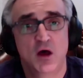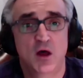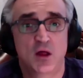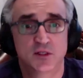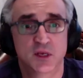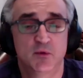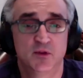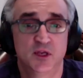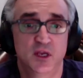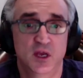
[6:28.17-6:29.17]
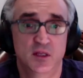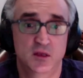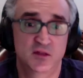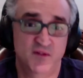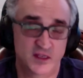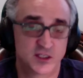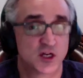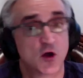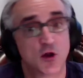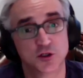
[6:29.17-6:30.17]
on some of the advanced
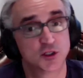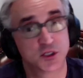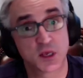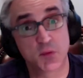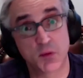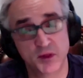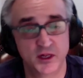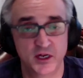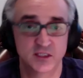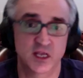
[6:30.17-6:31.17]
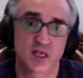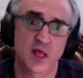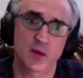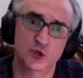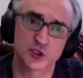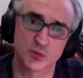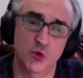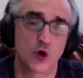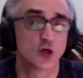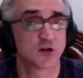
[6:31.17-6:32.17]
technologies and capabilities like language
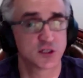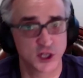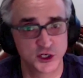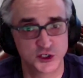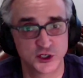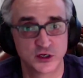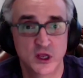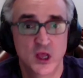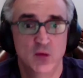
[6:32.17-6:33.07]
support, translation.